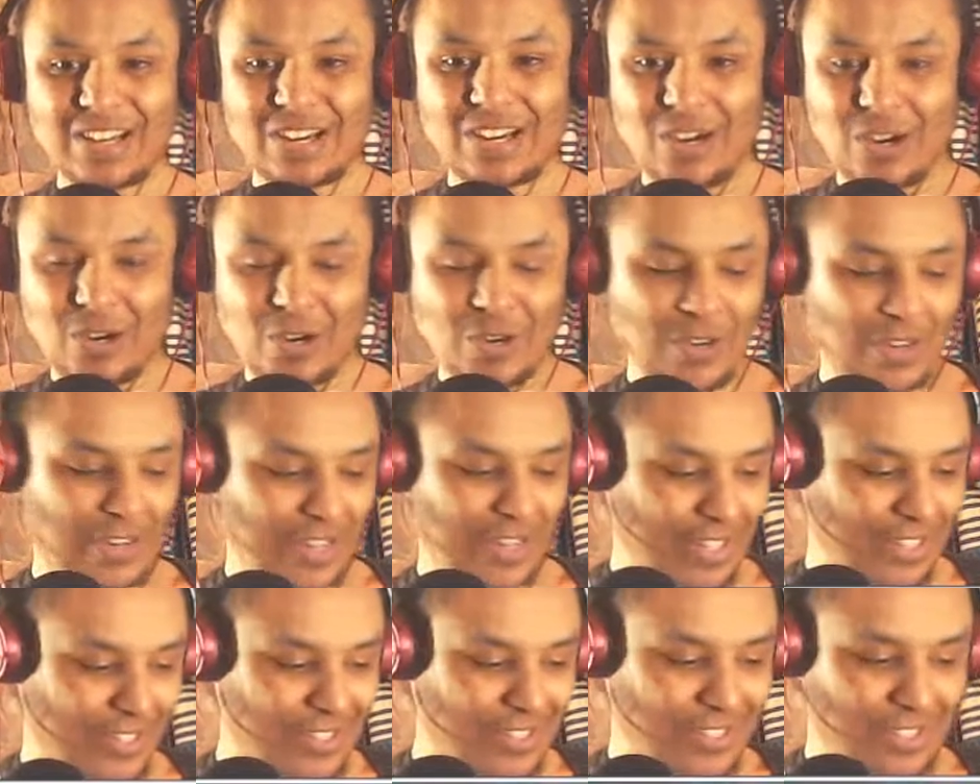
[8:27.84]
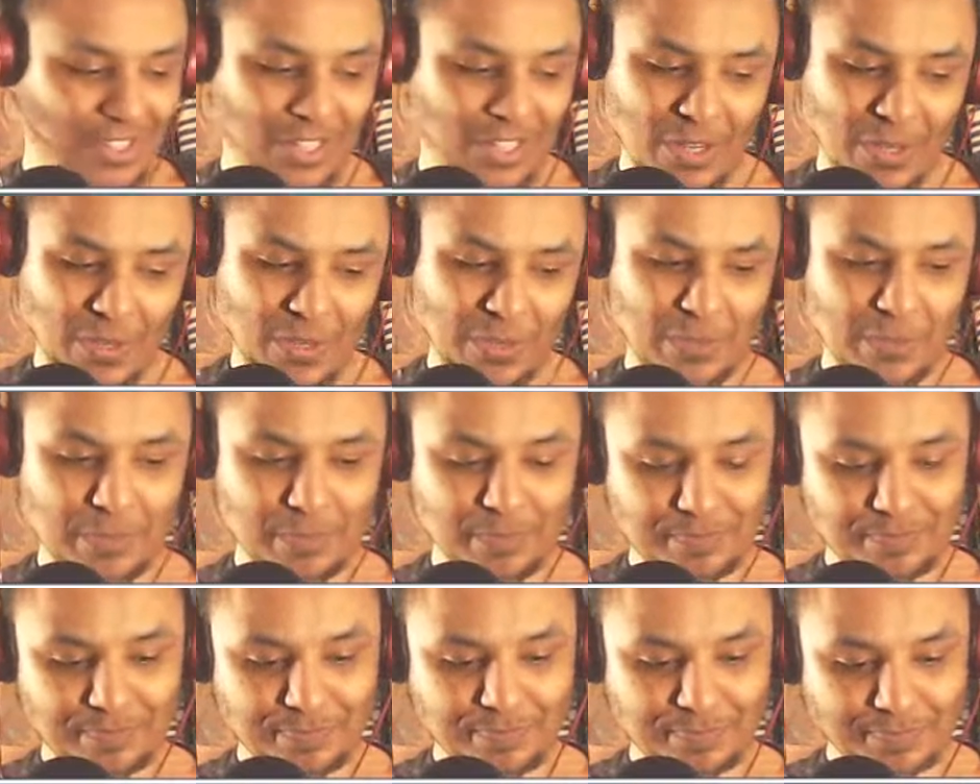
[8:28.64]
Alright, so...
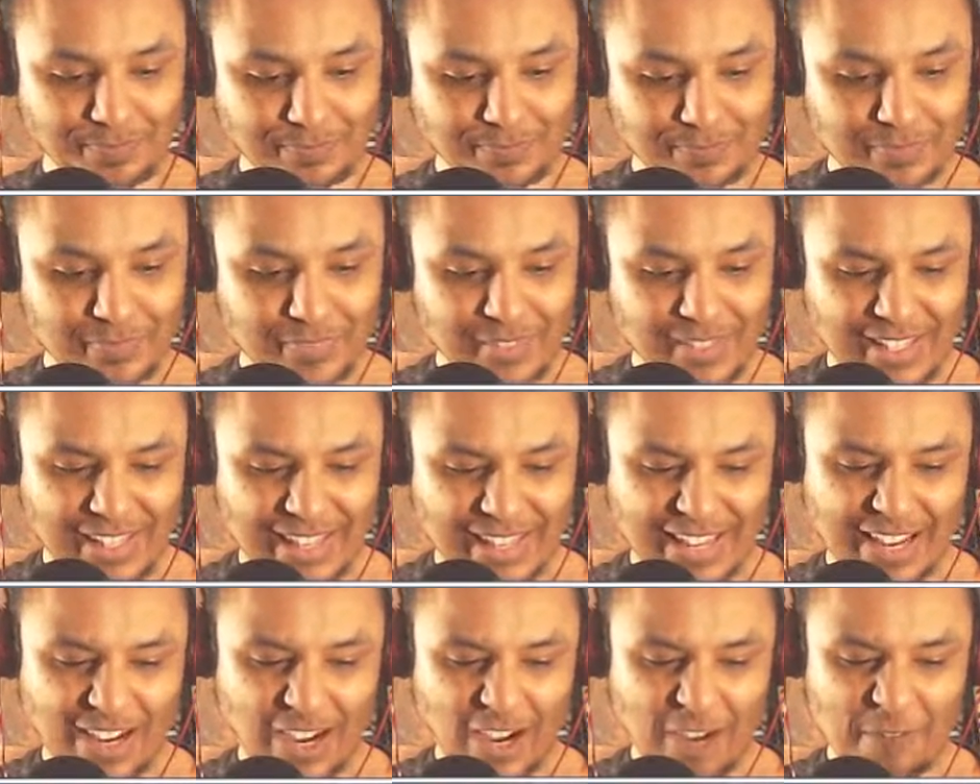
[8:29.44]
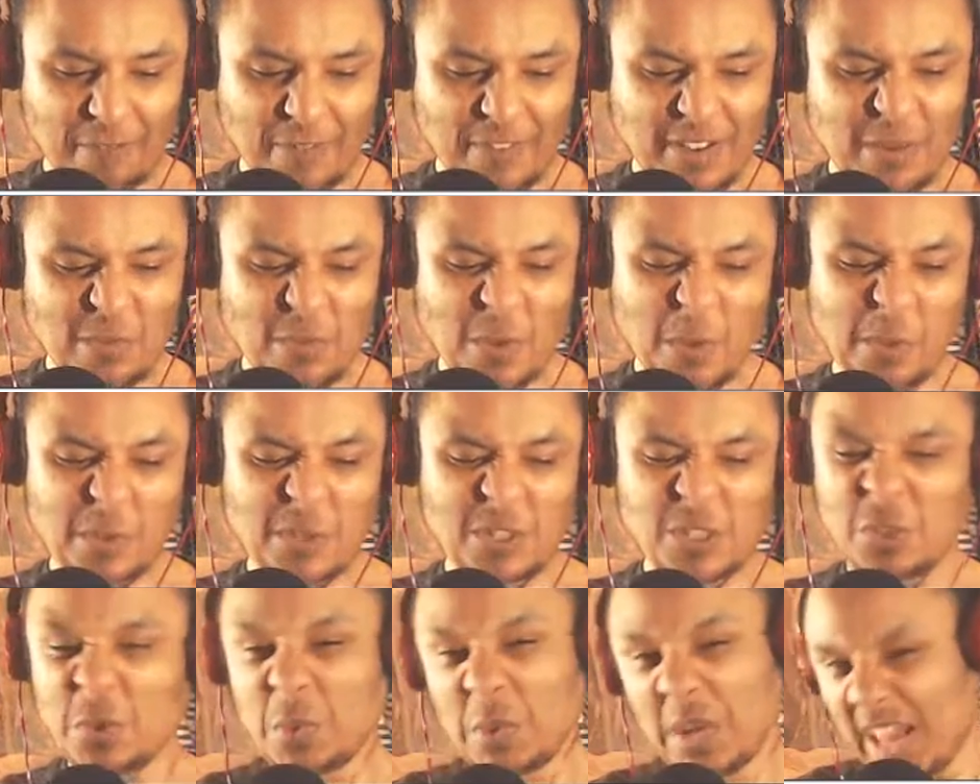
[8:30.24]
yeah, I think what I'm going
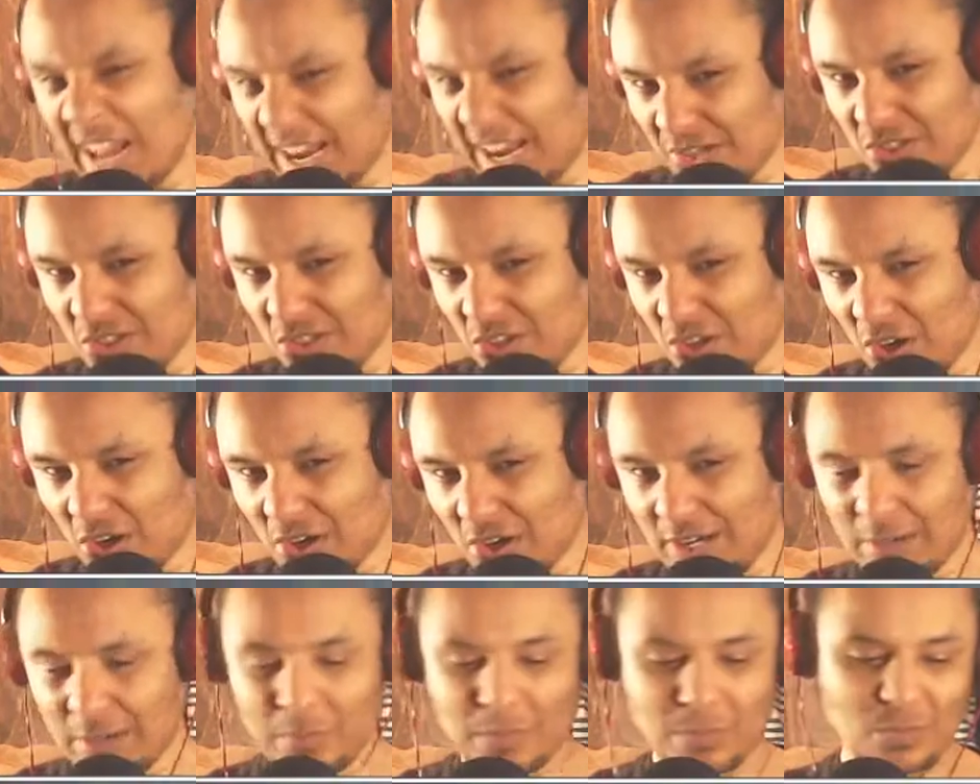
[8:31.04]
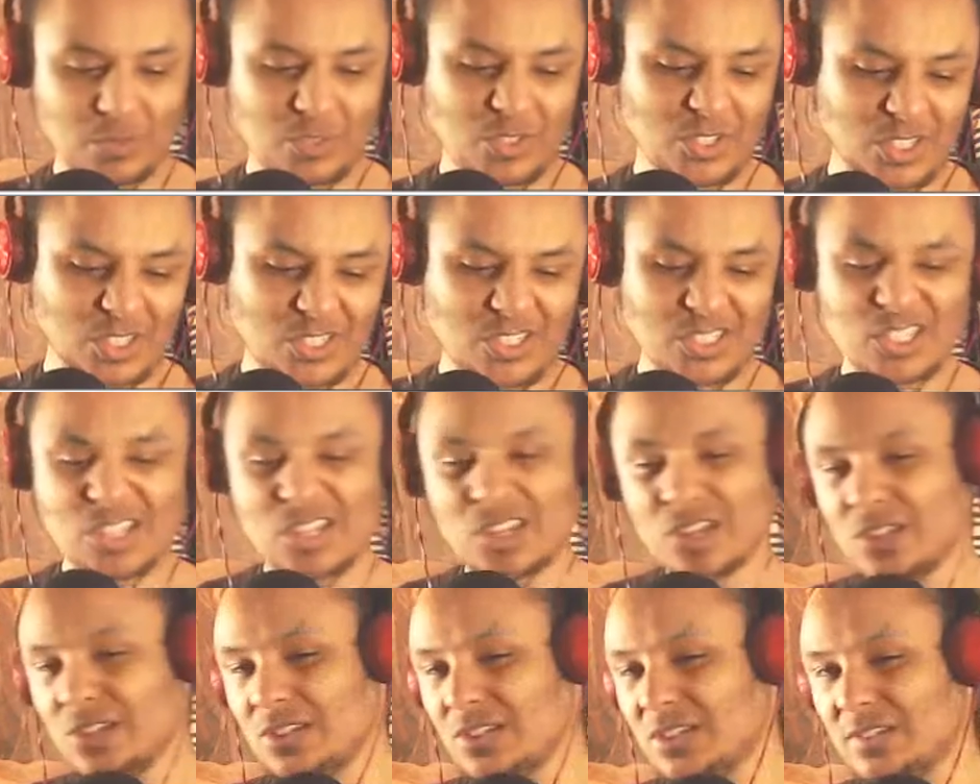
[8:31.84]
to do next time, just
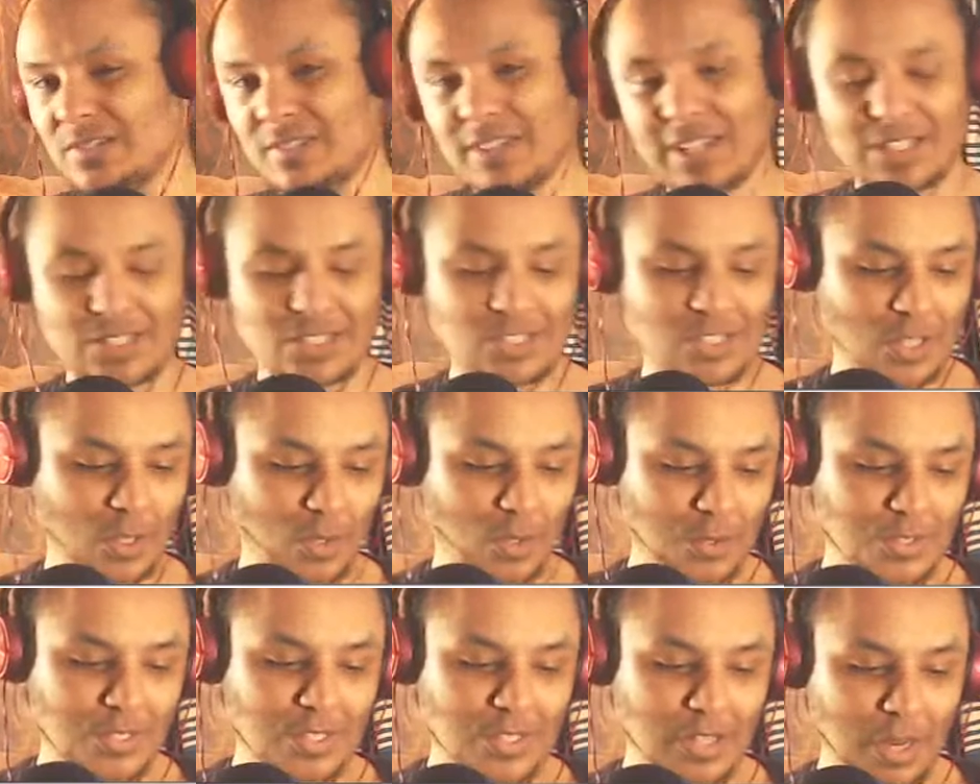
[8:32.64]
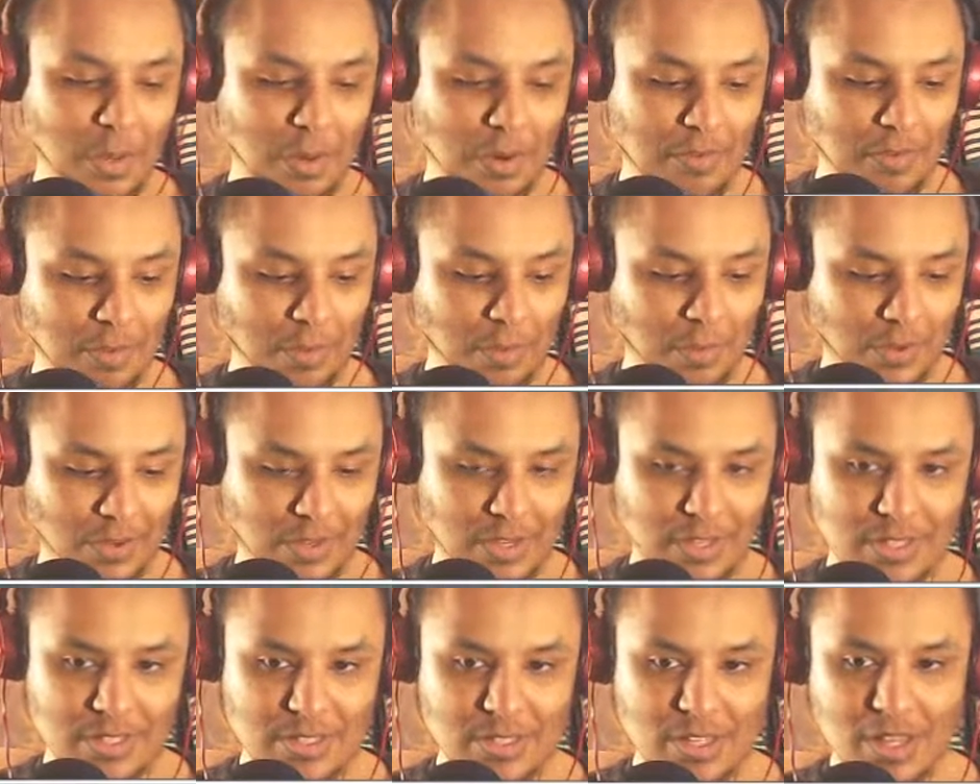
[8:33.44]
because it's so slow
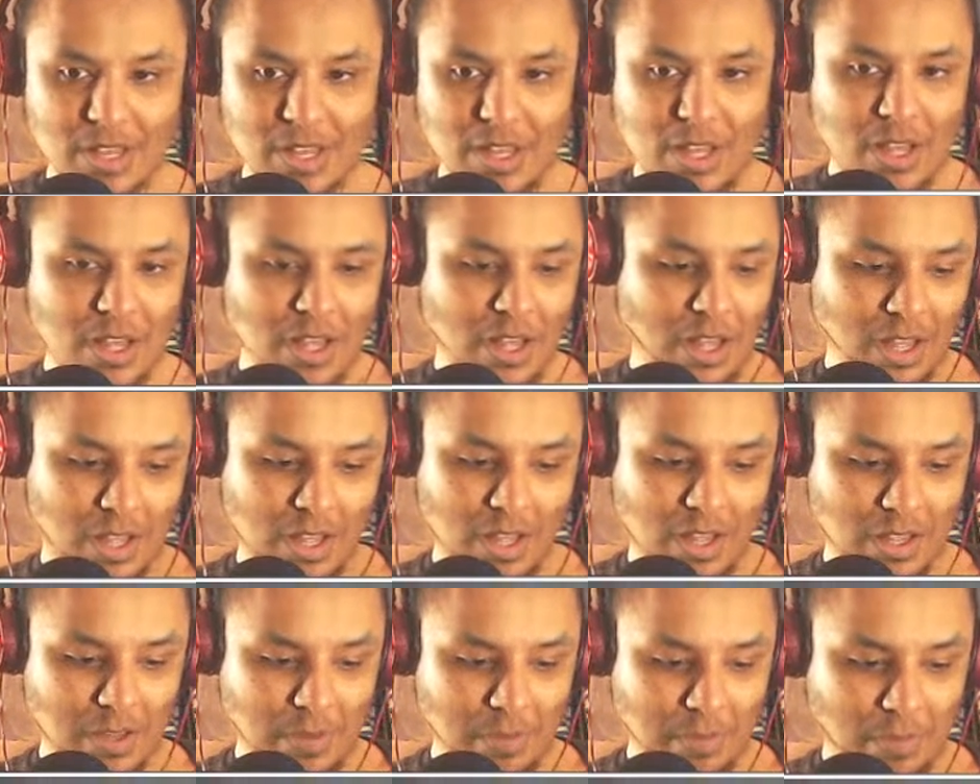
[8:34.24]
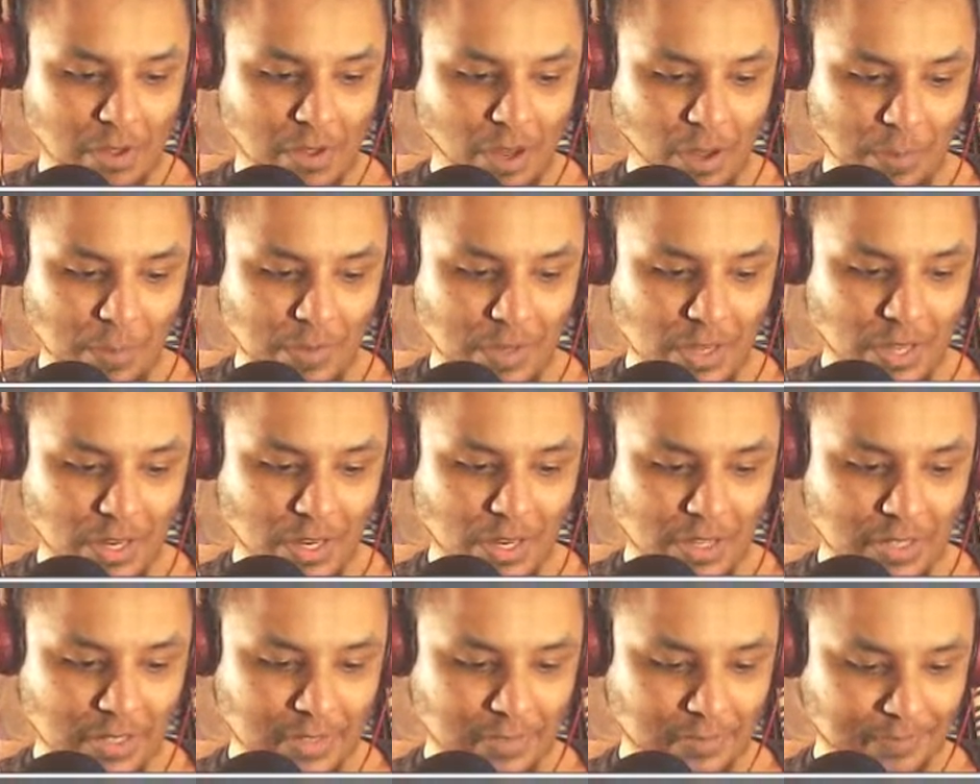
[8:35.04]
otherwise, I'm going
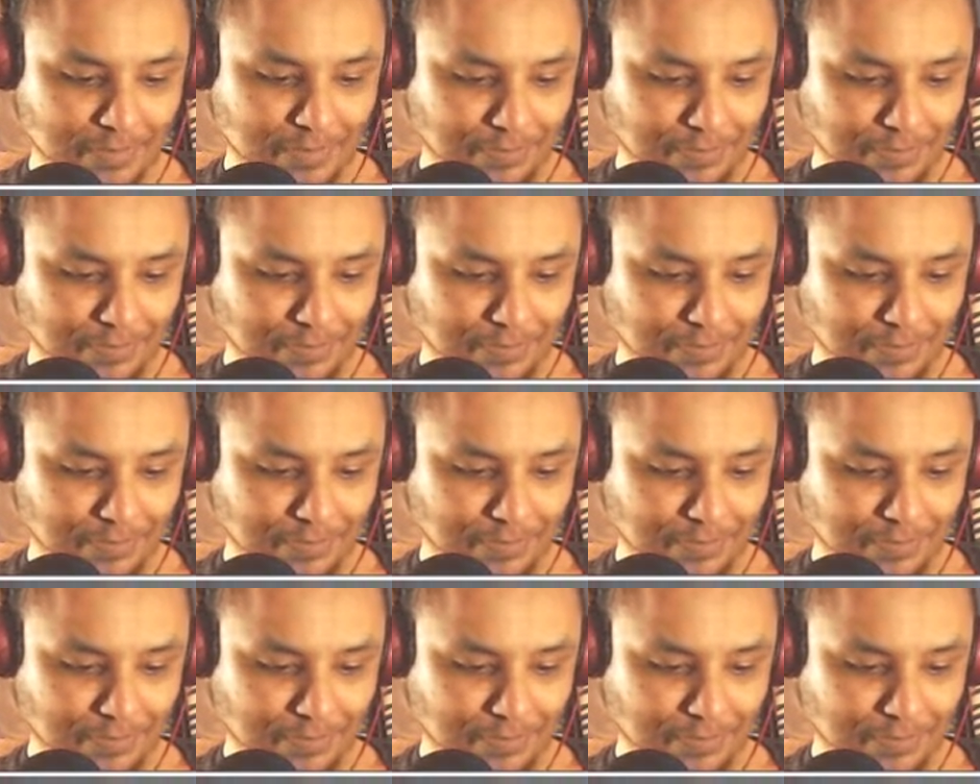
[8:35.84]
to